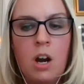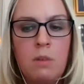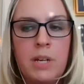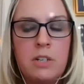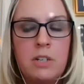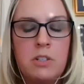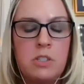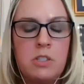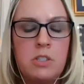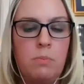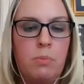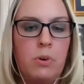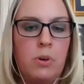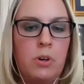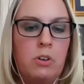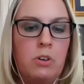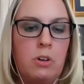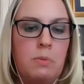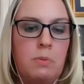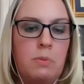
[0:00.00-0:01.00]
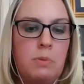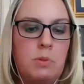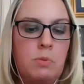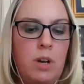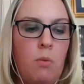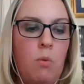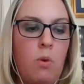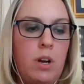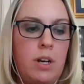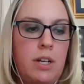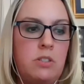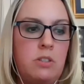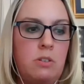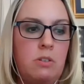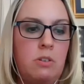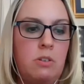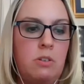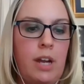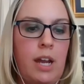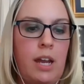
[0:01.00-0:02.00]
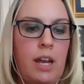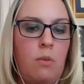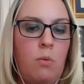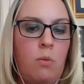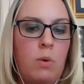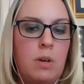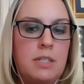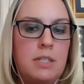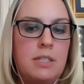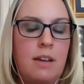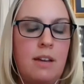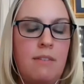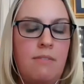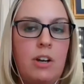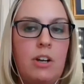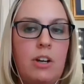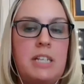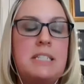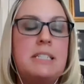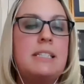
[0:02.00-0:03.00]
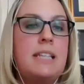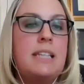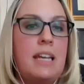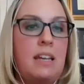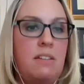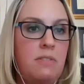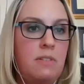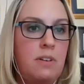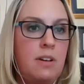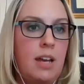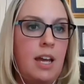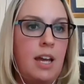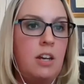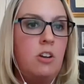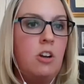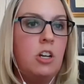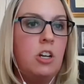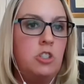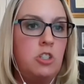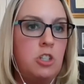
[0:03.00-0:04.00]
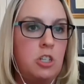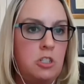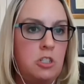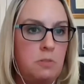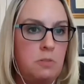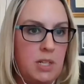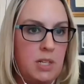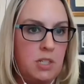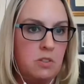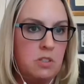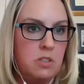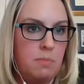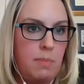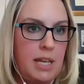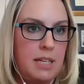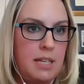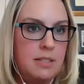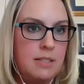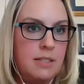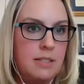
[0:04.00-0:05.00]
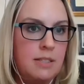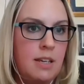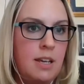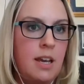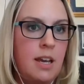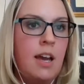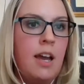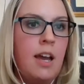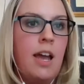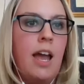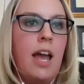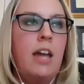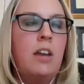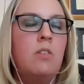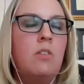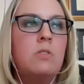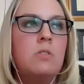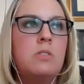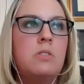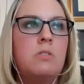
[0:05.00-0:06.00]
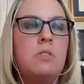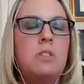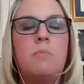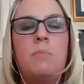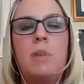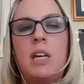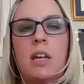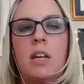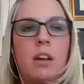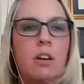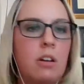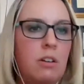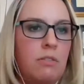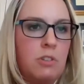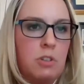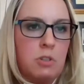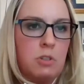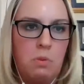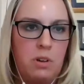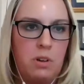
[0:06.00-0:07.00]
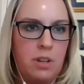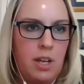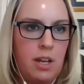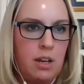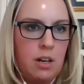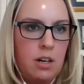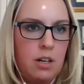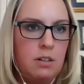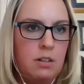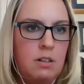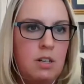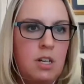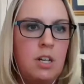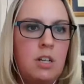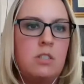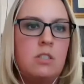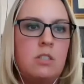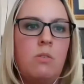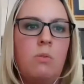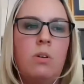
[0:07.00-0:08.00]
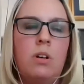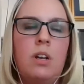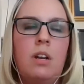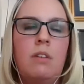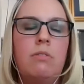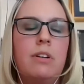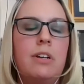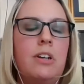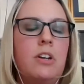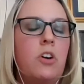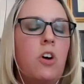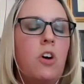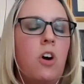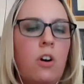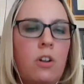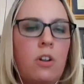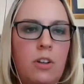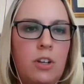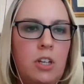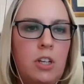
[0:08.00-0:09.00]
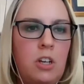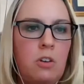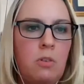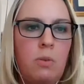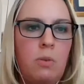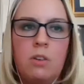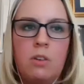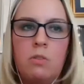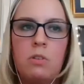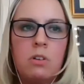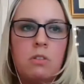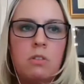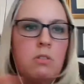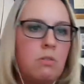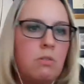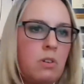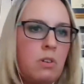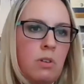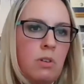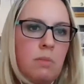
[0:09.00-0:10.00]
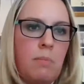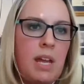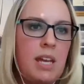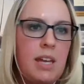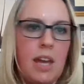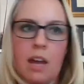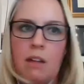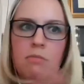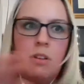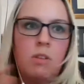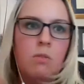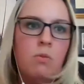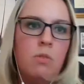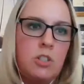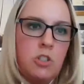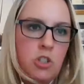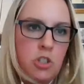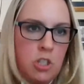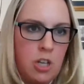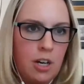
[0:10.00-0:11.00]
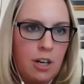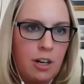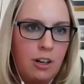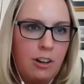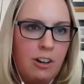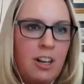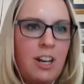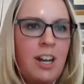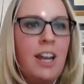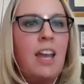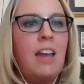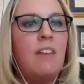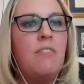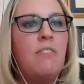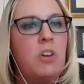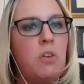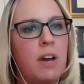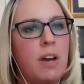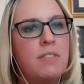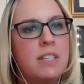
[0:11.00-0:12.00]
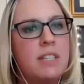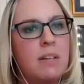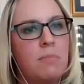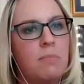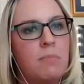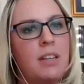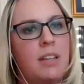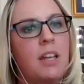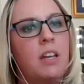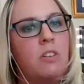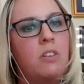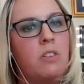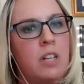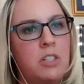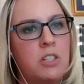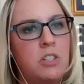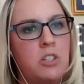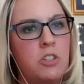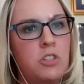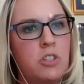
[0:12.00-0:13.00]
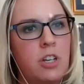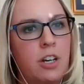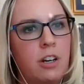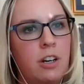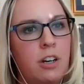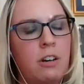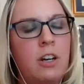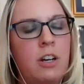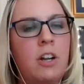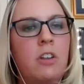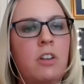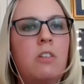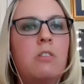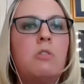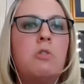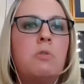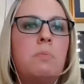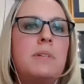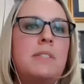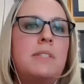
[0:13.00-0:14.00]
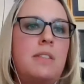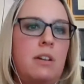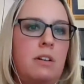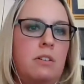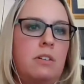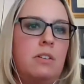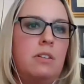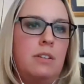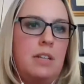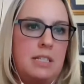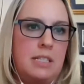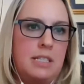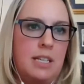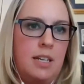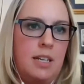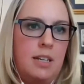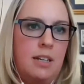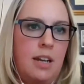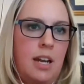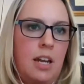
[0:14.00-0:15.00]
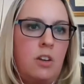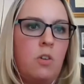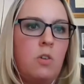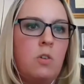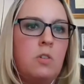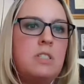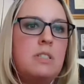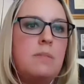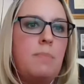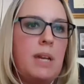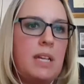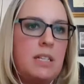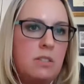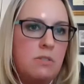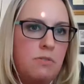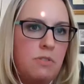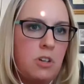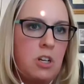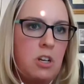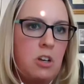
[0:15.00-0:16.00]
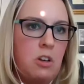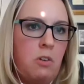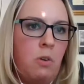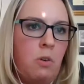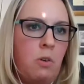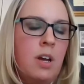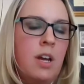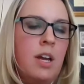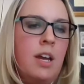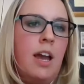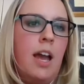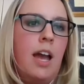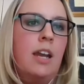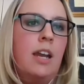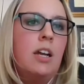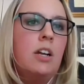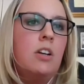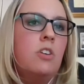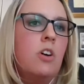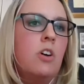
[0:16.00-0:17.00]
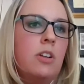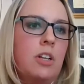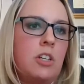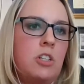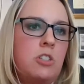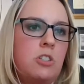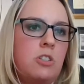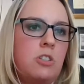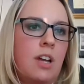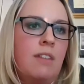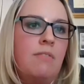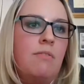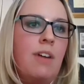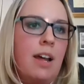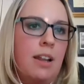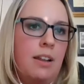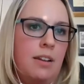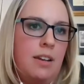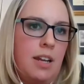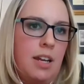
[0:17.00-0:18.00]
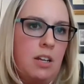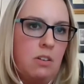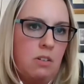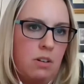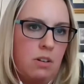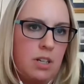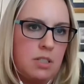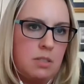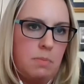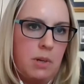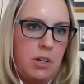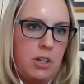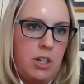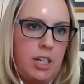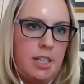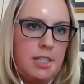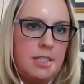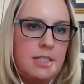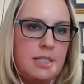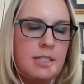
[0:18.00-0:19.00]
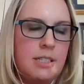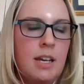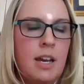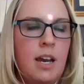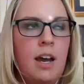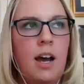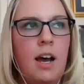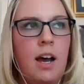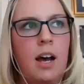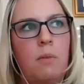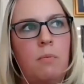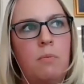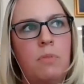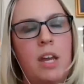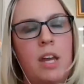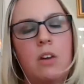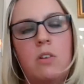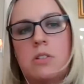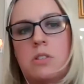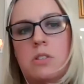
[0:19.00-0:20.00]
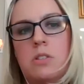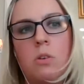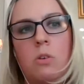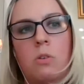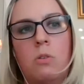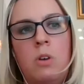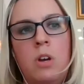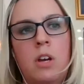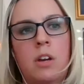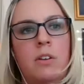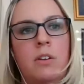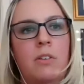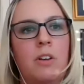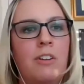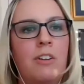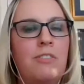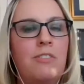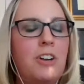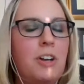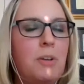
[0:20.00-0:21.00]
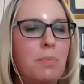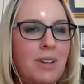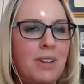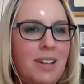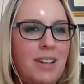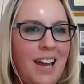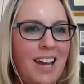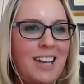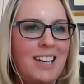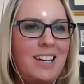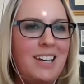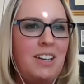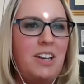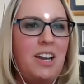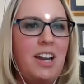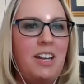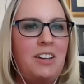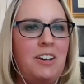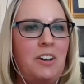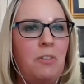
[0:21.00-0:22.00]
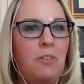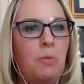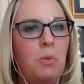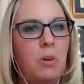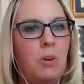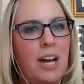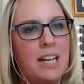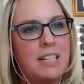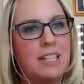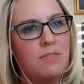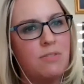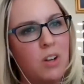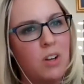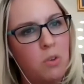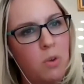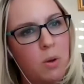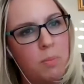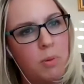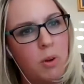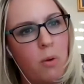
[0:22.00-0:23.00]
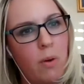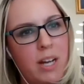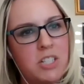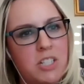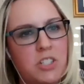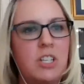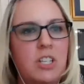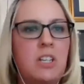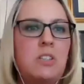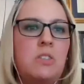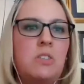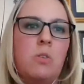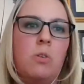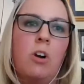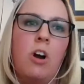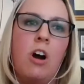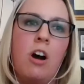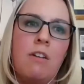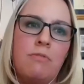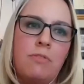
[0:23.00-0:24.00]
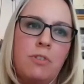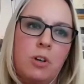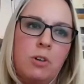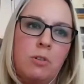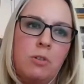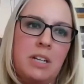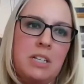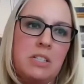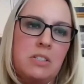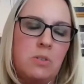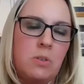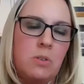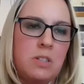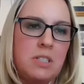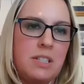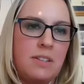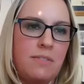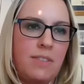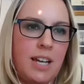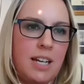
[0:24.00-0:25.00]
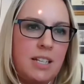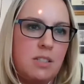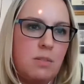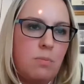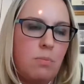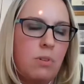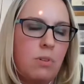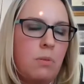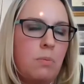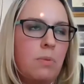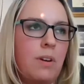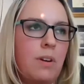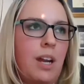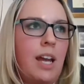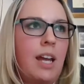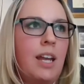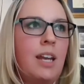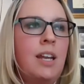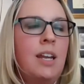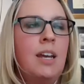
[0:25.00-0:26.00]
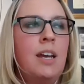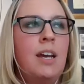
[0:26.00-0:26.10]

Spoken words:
So our peer support groups, what I wanted to create was a very safe and non-judgmental space, and also to meet caregivers where they are. So we're never going to call on you. We don't go through and make everyone share. If you have something that you need to share, the group is there to listen and hold space for you and acknowledge and validate your experience. They also are very polite and will ask follow-up questions or offer a resource if that's appropriate.